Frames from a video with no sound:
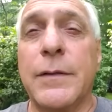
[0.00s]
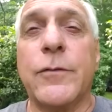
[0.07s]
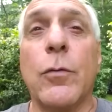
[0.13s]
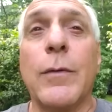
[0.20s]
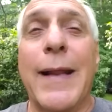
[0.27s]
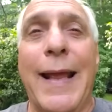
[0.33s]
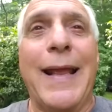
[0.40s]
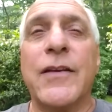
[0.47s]

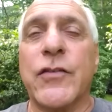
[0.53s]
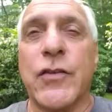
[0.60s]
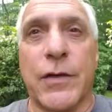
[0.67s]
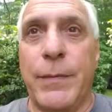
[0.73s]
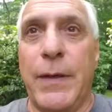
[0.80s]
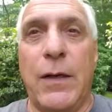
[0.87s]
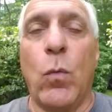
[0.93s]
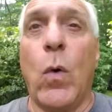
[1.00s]
Don't ask
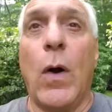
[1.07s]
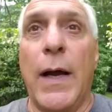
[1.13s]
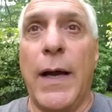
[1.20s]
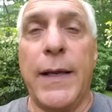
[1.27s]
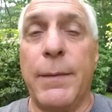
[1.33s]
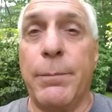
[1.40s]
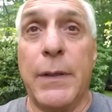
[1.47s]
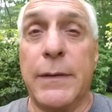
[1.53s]
me
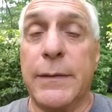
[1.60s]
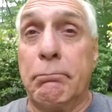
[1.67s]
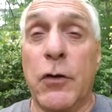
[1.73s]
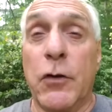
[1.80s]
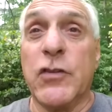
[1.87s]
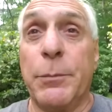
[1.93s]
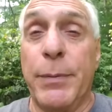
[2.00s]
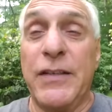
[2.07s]
why, but
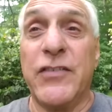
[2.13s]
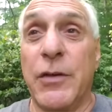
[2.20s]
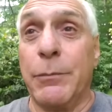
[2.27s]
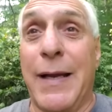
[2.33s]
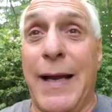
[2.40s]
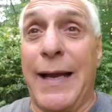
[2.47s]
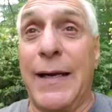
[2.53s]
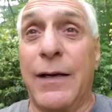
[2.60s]
must have been
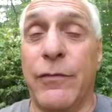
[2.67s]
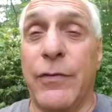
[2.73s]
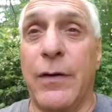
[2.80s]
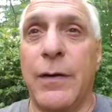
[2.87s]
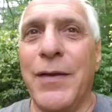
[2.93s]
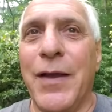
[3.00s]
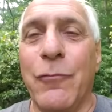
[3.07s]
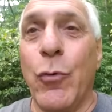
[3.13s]
some kind of
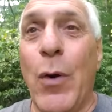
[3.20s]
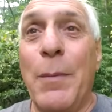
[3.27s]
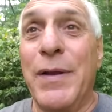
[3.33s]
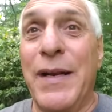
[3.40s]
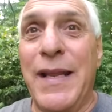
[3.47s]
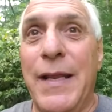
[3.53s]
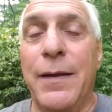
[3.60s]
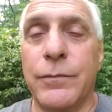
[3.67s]
a, a
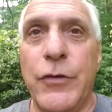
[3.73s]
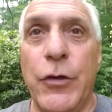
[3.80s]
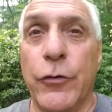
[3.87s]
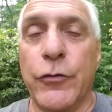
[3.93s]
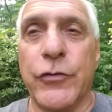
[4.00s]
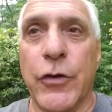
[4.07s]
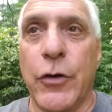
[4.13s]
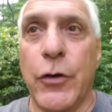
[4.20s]
remedy
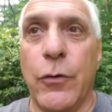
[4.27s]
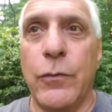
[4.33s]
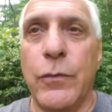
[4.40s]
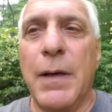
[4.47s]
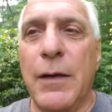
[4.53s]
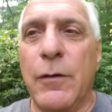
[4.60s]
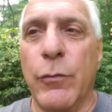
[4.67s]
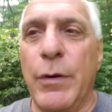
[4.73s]
years ago.
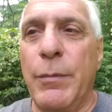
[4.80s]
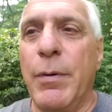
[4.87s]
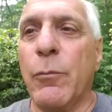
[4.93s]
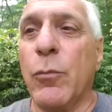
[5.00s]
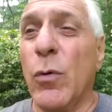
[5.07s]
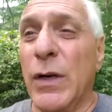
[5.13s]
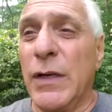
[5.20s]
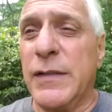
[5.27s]
I don't
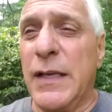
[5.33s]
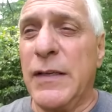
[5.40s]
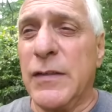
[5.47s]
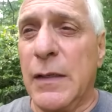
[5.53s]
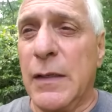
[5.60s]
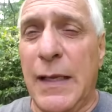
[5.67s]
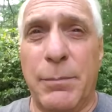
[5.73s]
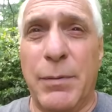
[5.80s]
remember what it
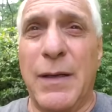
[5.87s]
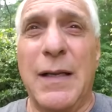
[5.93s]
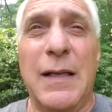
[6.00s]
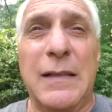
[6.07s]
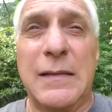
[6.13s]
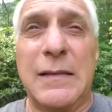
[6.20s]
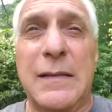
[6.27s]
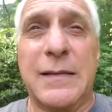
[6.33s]
tasted like, but
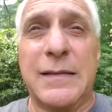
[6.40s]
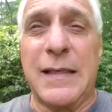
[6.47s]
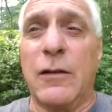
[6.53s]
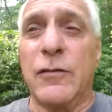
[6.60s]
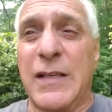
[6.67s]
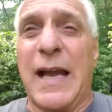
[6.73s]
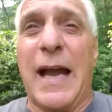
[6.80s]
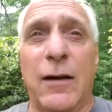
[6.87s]
it
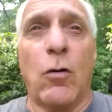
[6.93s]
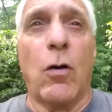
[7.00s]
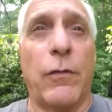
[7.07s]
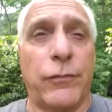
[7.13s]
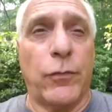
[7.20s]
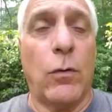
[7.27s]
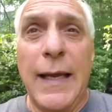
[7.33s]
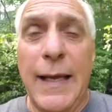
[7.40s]
sounds god
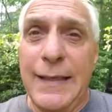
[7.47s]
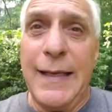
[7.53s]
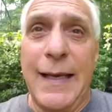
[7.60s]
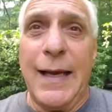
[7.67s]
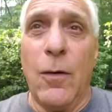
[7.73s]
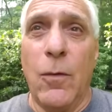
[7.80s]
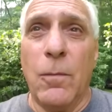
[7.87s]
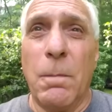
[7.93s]
awful.
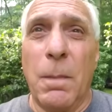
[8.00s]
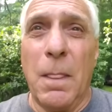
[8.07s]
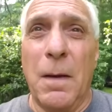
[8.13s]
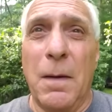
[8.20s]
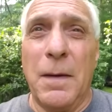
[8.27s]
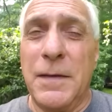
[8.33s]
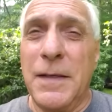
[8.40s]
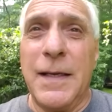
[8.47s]
Anyhow,
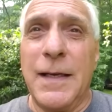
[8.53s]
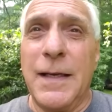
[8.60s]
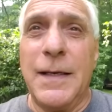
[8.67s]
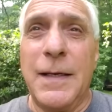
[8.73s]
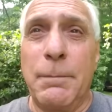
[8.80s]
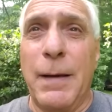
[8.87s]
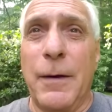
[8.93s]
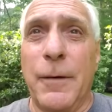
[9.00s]
uh, it didn't get
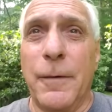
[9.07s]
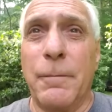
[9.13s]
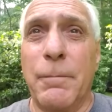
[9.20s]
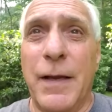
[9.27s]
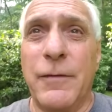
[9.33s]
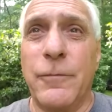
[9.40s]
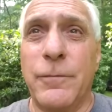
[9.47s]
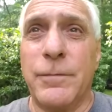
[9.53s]
any better. And
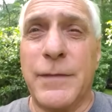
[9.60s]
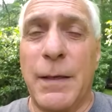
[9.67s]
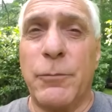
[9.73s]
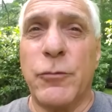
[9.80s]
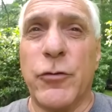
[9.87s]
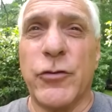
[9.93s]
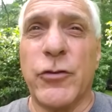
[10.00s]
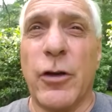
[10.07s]
my
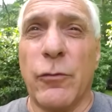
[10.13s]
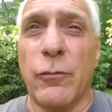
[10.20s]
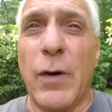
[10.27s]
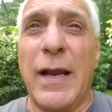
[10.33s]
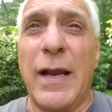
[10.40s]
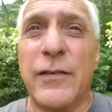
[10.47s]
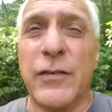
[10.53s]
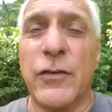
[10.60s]
temperature started
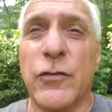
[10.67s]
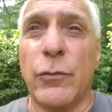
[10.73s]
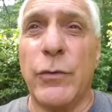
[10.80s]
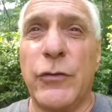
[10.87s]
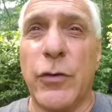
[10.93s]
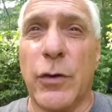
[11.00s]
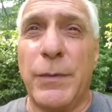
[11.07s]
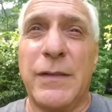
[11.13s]
rising. So he
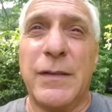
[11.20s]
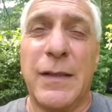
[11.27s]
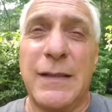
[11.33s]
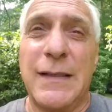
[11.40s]
took me to the